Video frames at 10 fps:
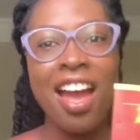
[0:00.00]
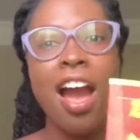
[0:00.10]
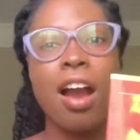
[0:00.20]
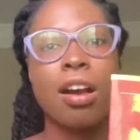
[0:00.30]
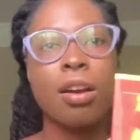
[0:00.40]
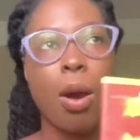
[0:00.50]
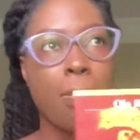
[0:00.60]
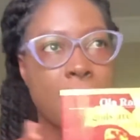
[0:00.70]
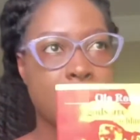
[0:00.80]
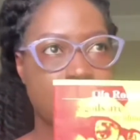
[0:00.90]
got
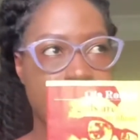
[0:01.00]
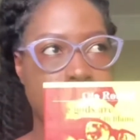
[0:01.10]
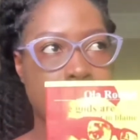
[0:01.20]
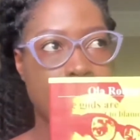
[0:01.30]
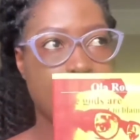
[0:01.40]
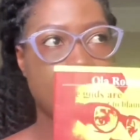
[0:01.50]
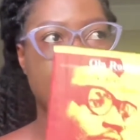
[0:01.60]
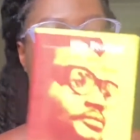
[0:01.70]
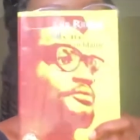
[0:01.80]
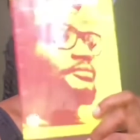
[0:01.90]
missing, and so
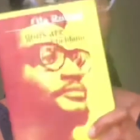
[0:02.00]
I got